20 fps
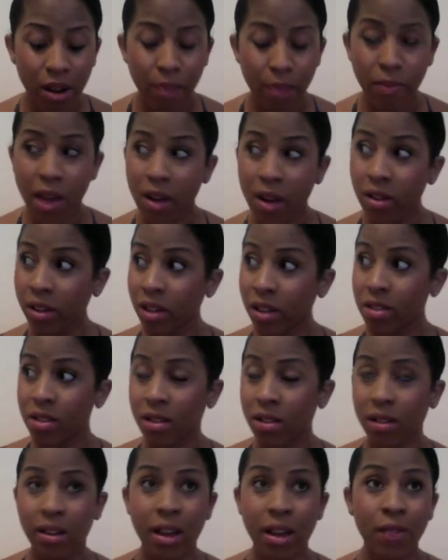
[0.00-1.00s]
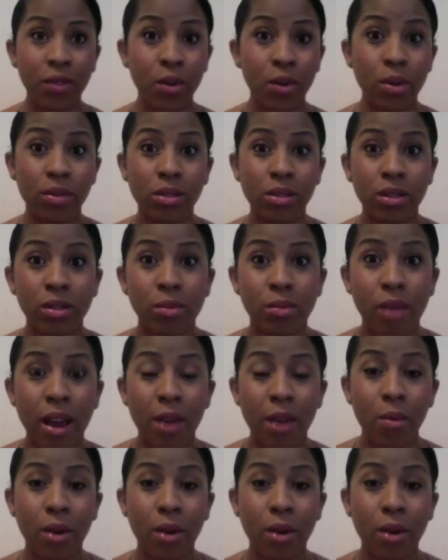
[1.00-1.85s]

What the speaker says: I'm not looking to the left or to the right.